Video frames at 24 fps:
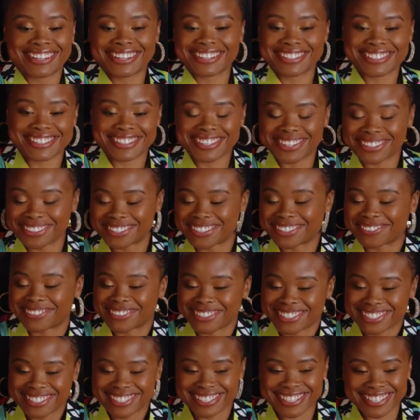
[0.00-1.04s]
there's no
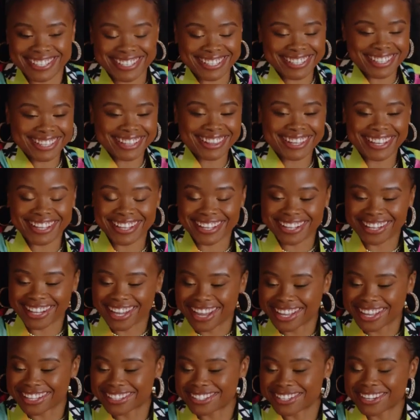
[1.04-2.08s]
difference in
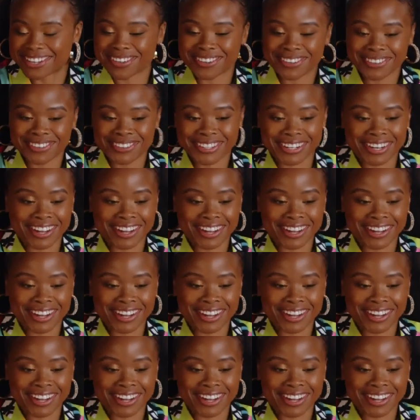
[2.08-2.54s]
like tone